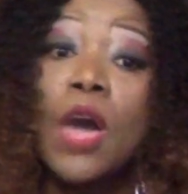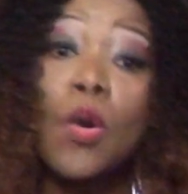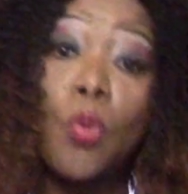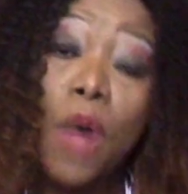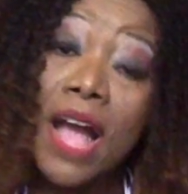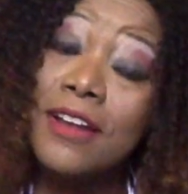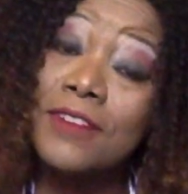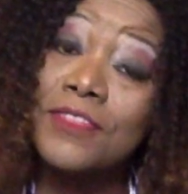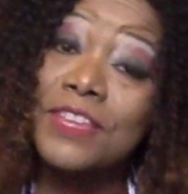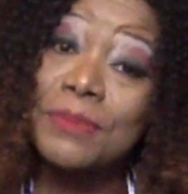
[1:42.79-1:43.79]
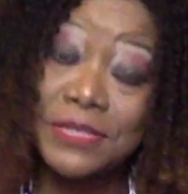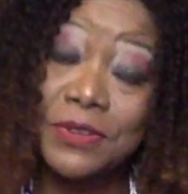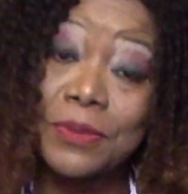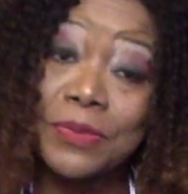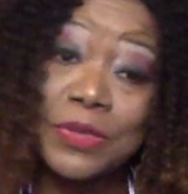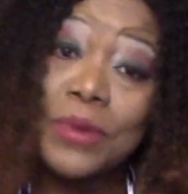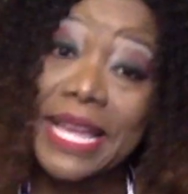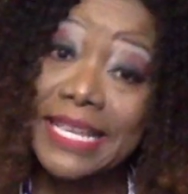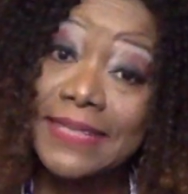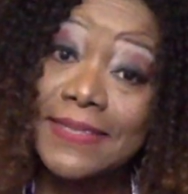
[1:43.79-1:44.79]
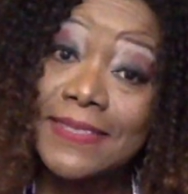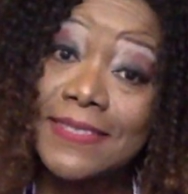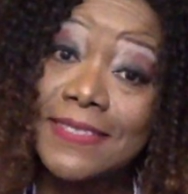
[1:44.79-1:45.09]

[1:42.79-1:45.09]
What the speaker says: One of them is from the West.